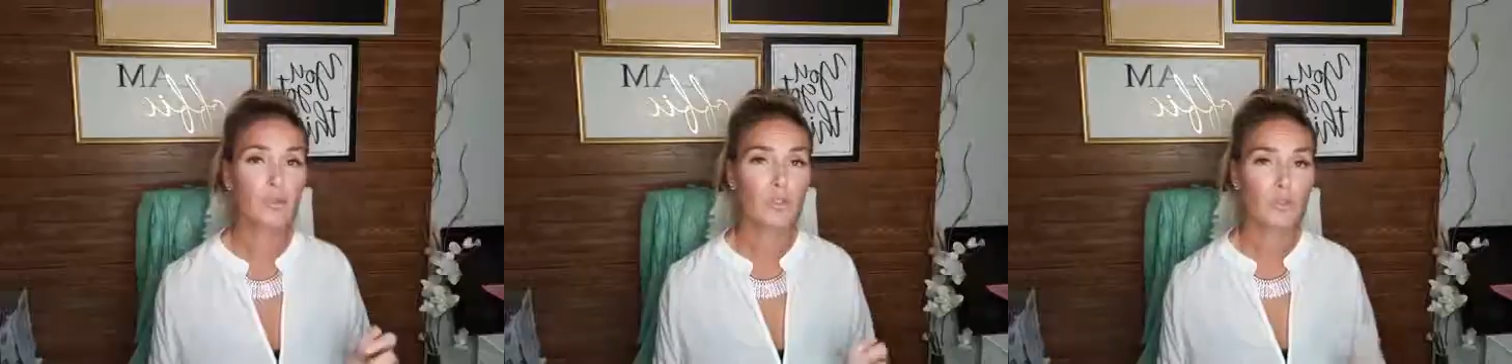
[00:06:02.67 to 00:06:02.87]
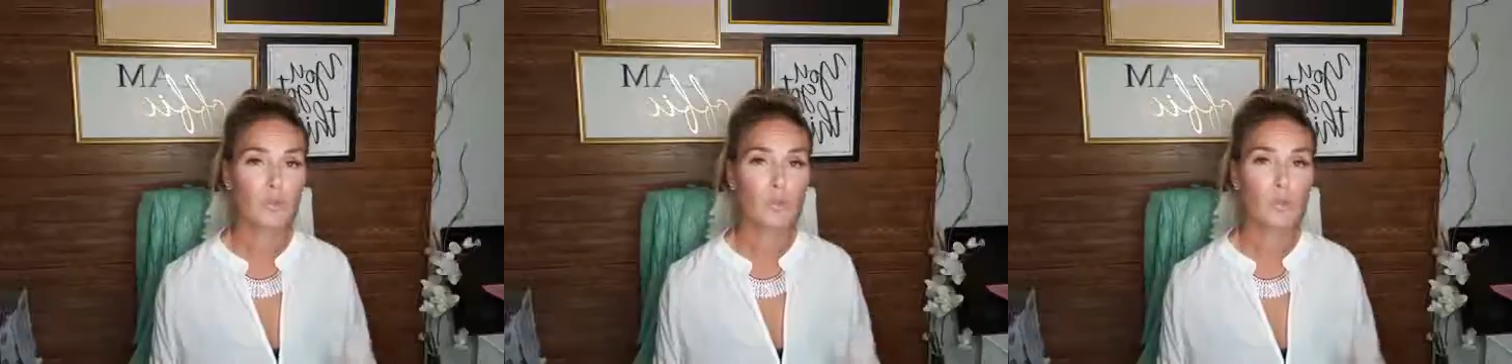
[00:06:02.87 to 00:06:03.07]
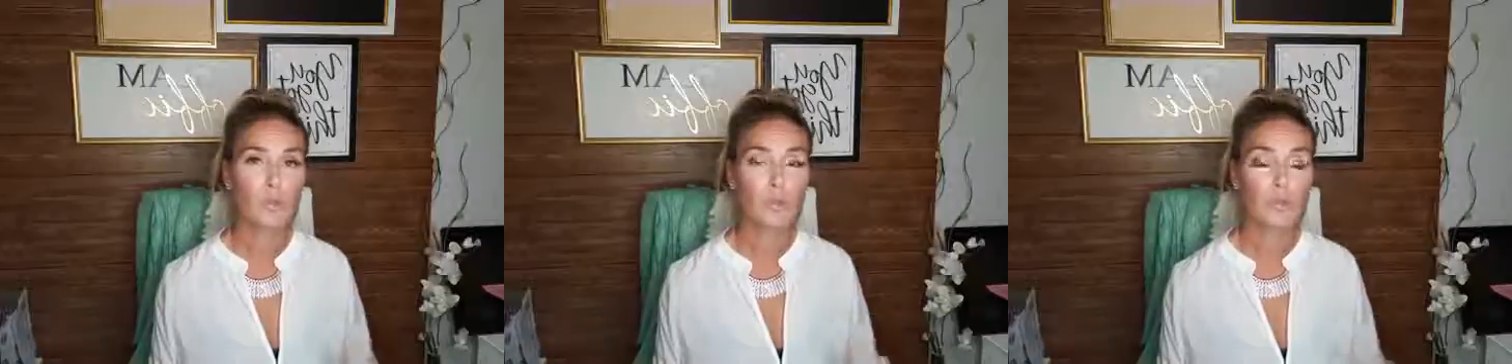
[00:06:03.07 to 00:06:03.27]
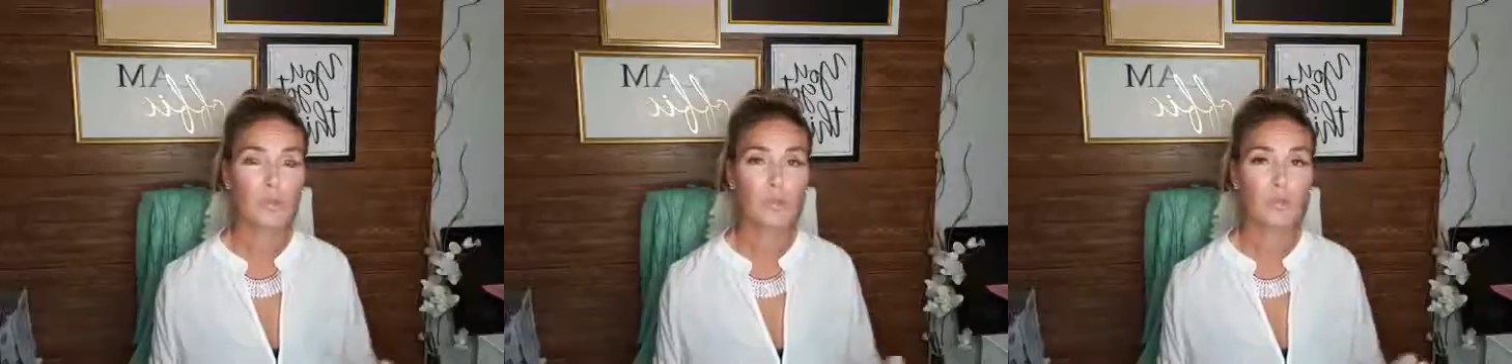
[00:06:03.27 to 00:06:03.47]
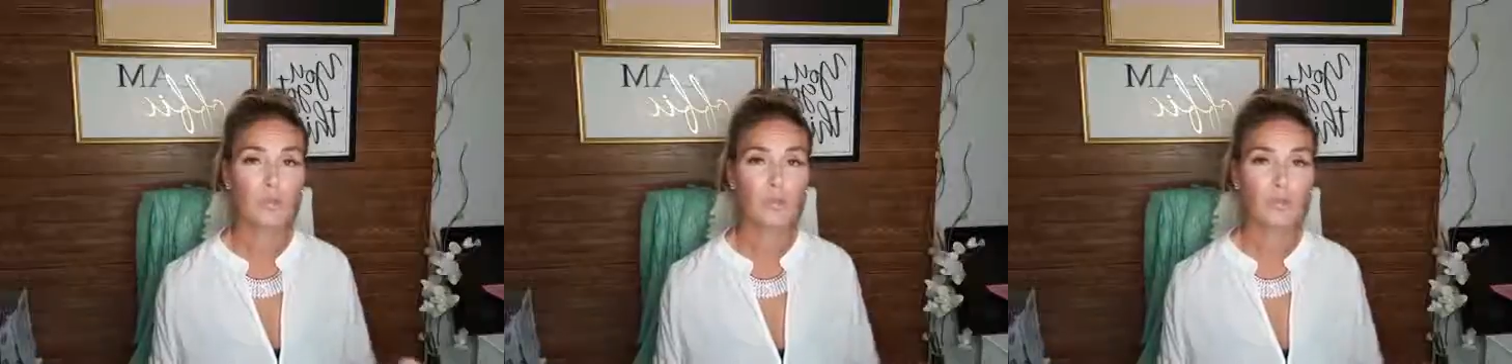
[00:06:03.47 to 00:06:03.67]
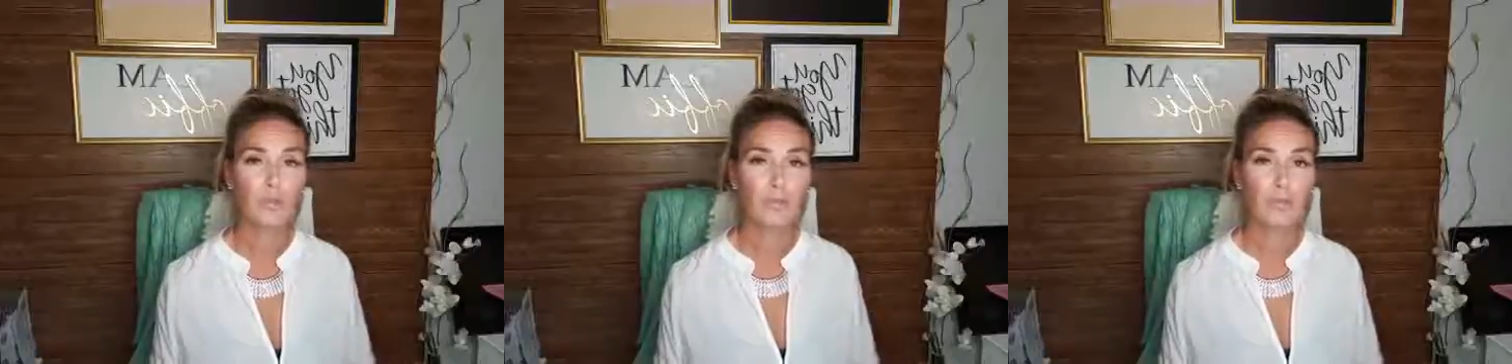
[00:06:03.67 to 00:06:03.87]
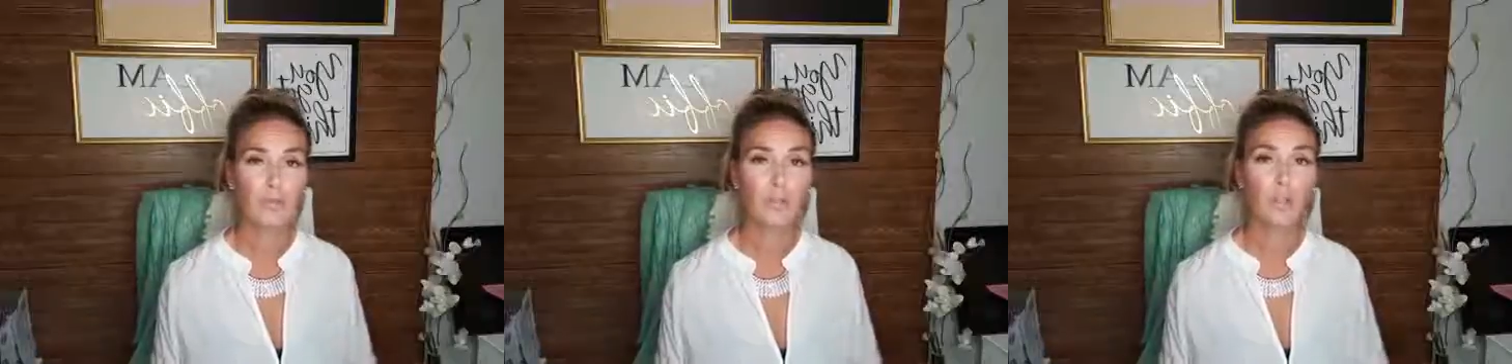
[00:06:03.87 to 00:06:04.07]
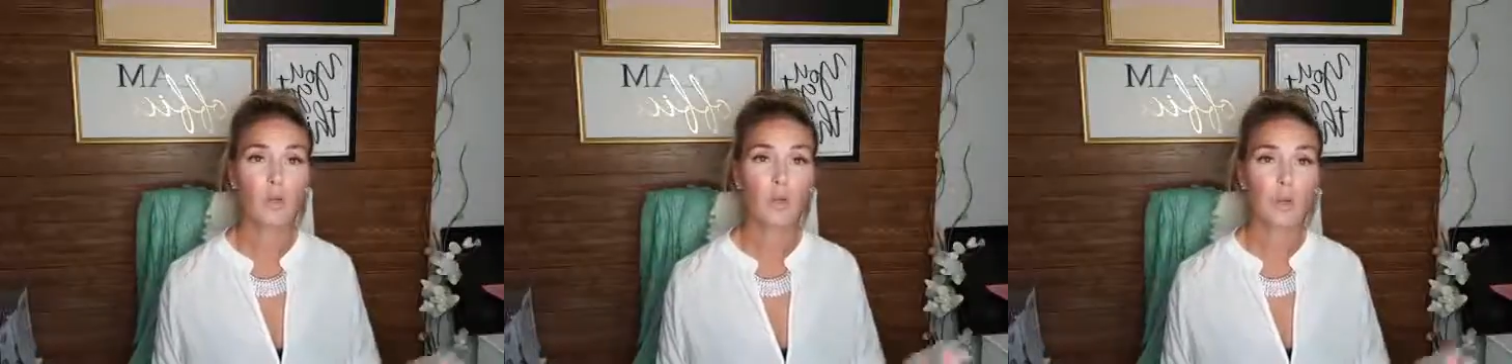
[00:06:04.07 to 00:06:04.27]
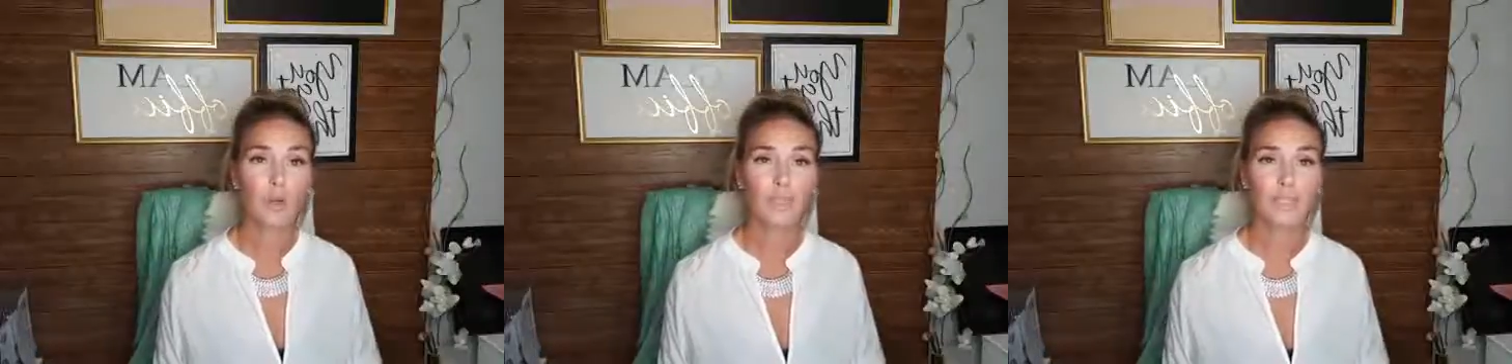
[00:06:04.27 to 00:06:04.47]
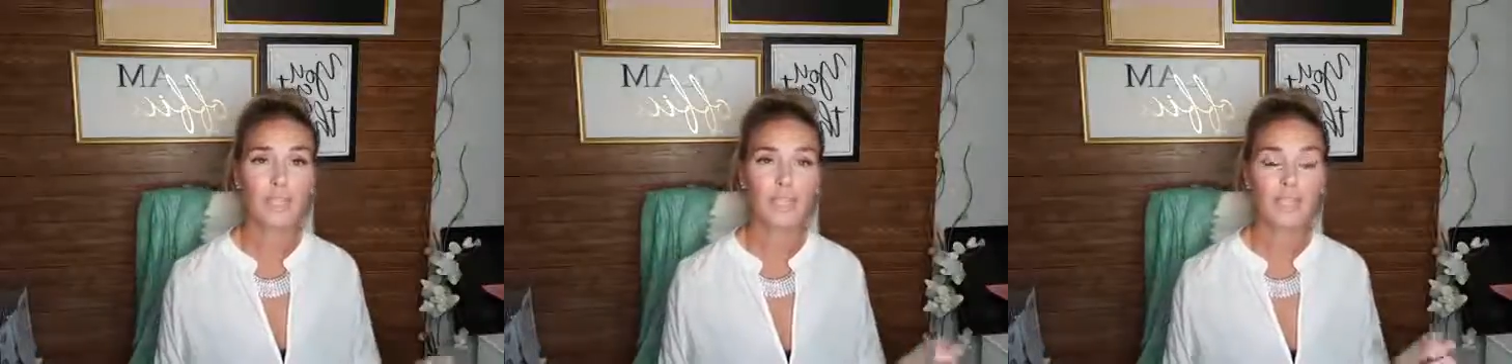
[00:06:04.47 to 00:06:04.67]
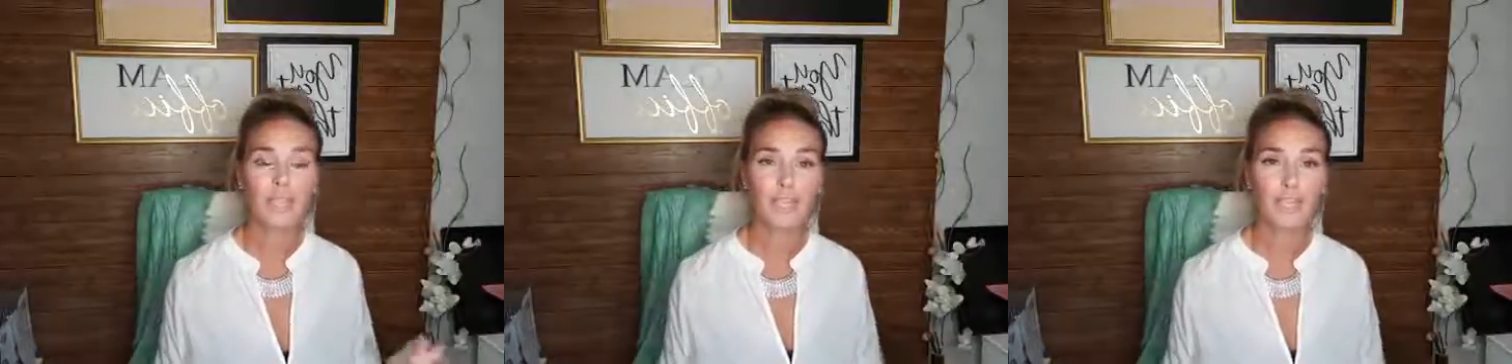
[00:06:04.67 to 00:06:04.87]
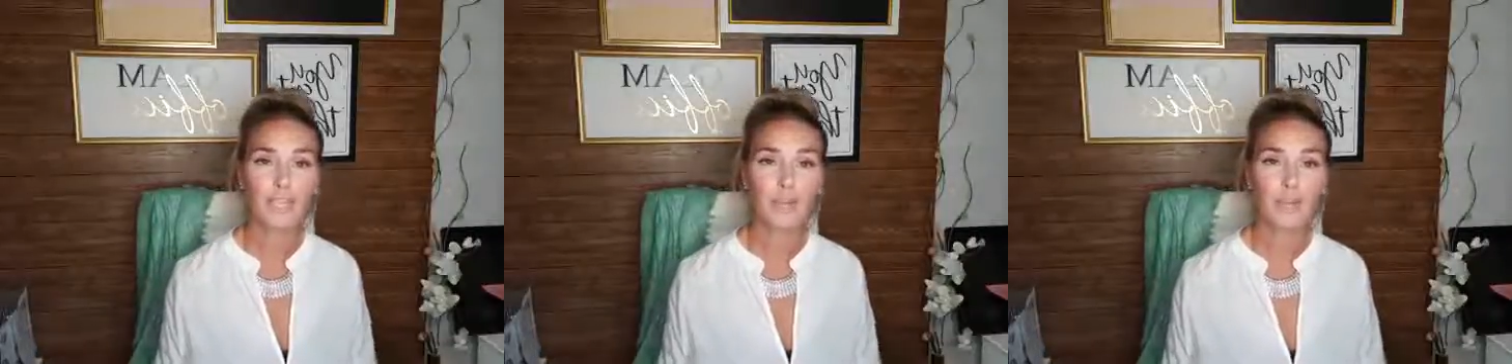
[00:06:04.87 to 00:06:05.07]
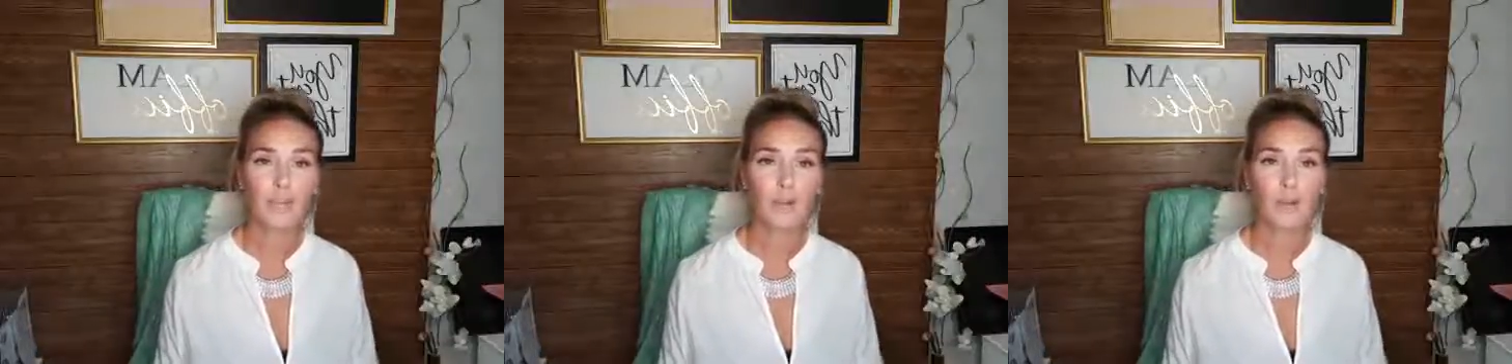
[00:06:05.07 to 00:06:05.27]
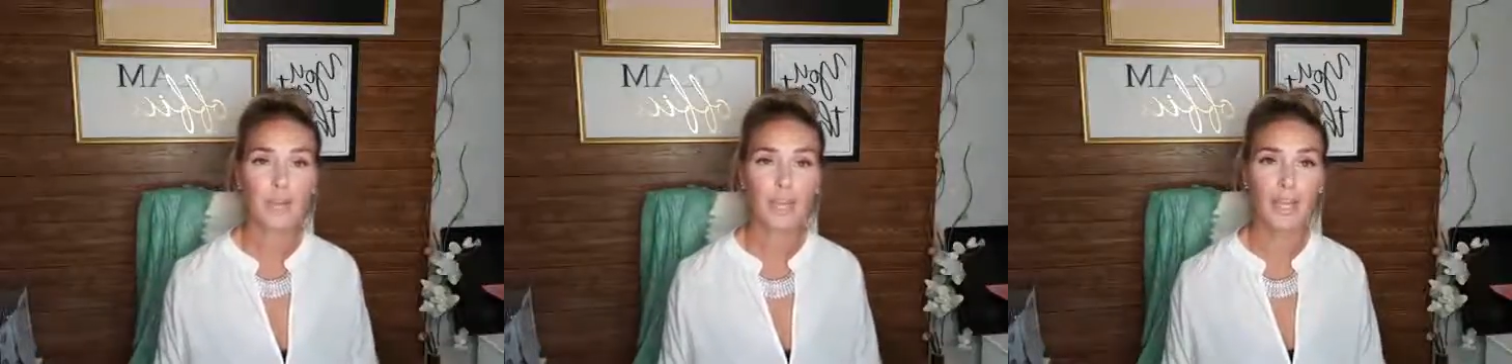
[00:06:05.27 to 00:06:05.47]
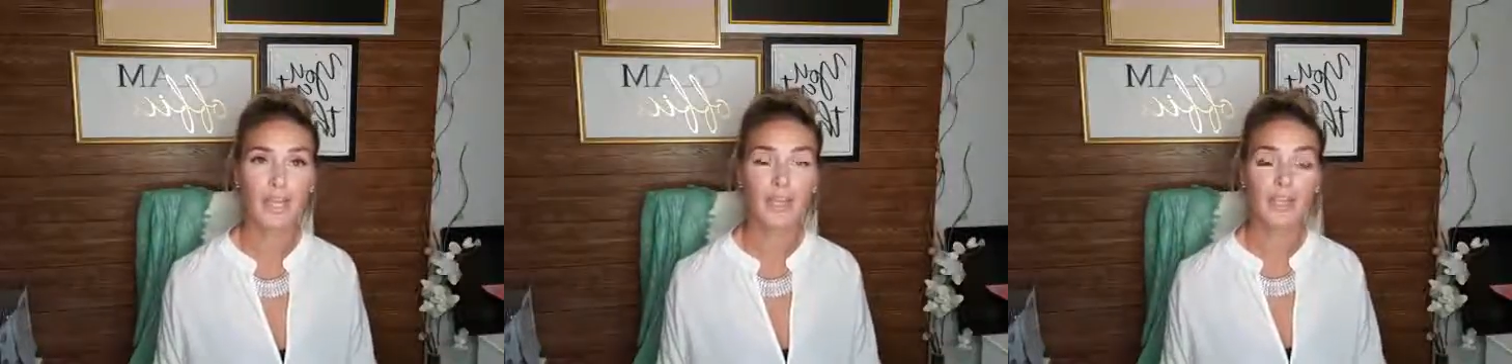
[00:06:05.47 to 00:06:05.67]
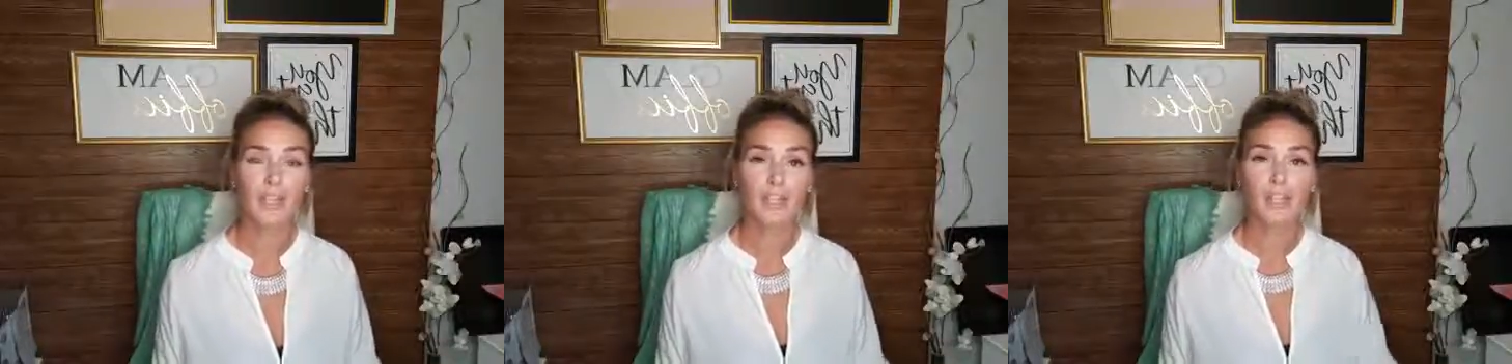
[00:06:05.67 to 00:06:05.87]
do want to be leaving quality engagement, okay?